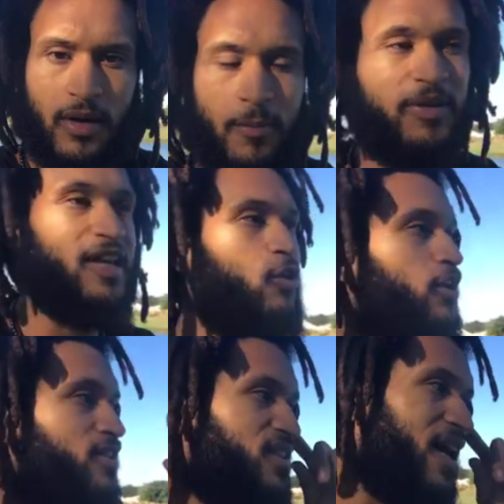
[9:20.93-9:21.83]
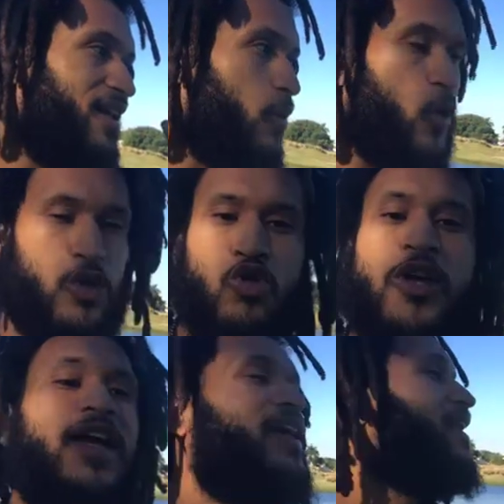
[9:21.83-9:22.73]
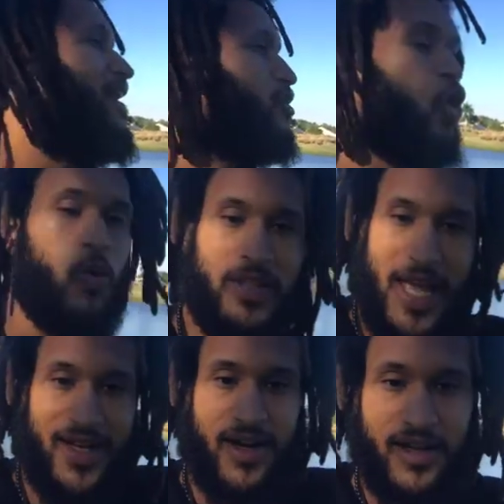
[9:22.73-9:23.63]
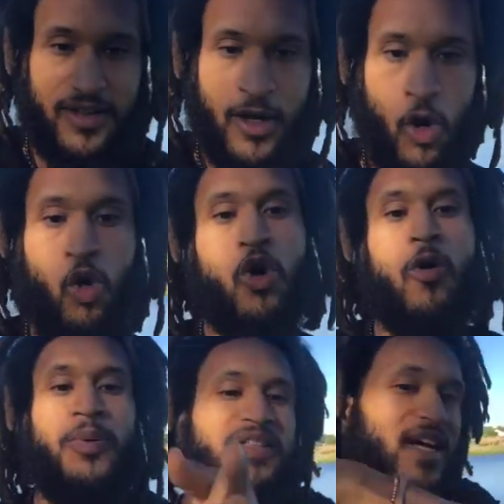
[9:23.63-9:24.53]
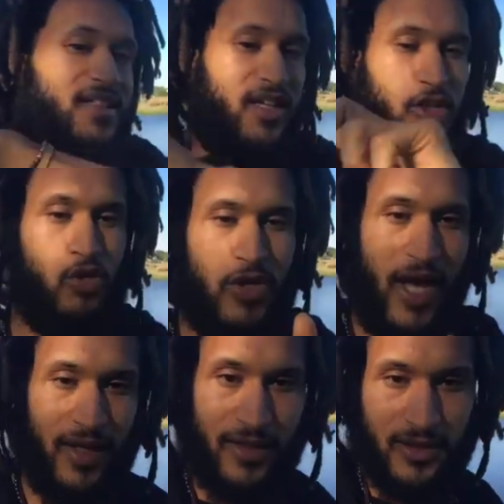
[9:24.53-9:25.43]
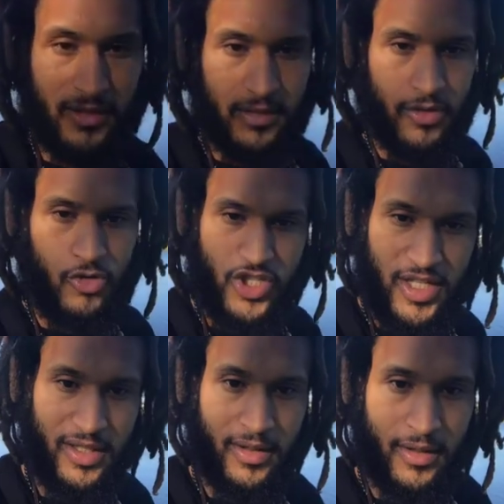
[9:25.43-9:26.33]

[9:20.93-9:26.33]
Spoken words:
But they don't understand that when you kick in that door with that gun, who gonna protect her? You not. You see?